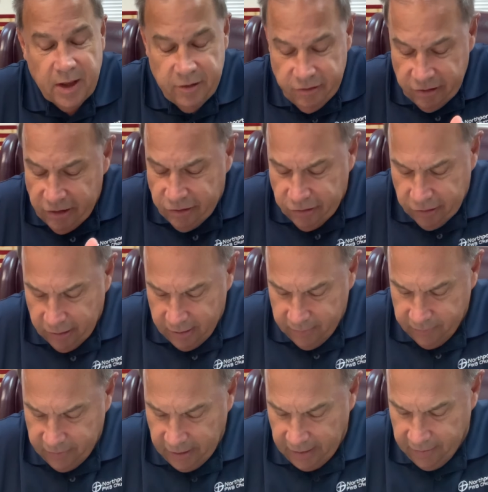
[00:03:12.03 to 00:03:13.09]
She should
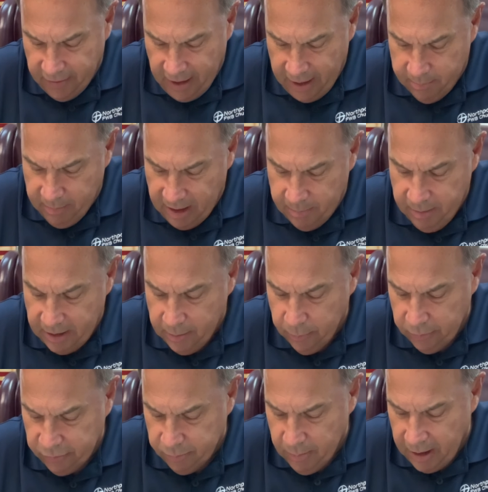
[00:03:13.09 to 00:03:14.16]
have done that. Maybe it
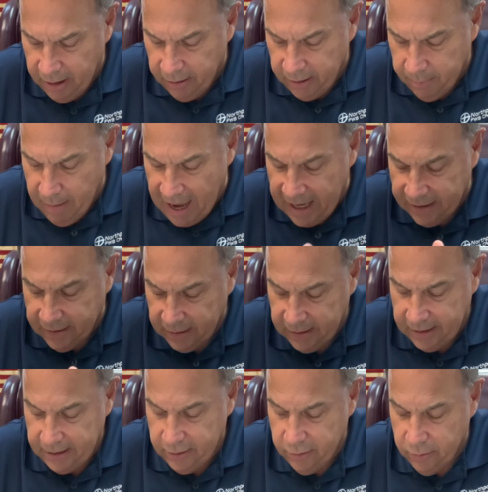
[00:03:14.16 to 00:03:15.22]
was Mary
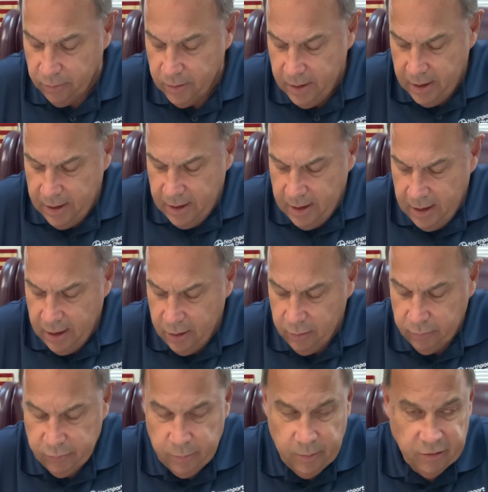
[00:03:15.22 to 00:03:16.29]
Magdalene who
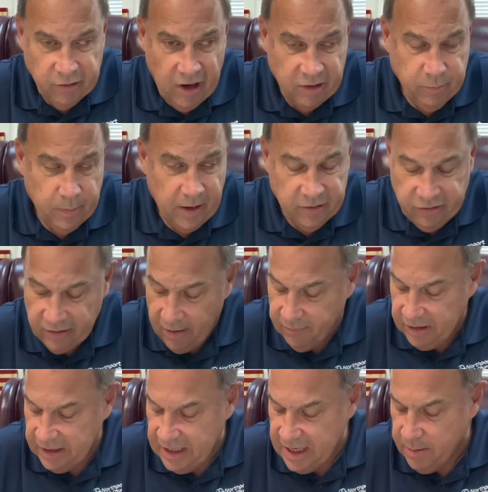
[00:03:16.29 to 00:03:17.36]
was possessed by
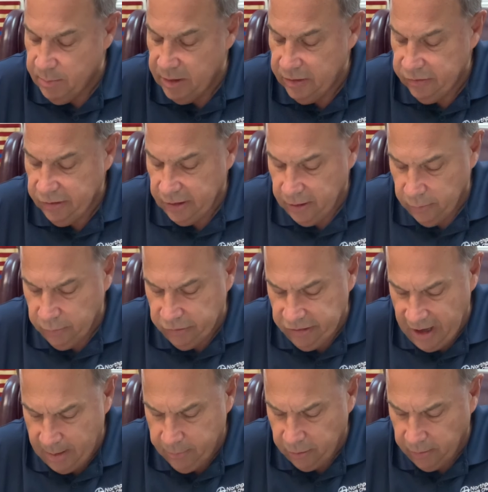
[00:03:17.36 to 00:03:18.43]
seven demons in Luke
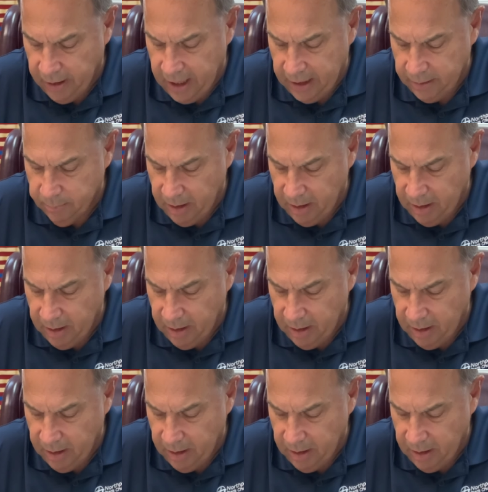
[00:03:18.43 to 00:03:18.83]
chapter 8.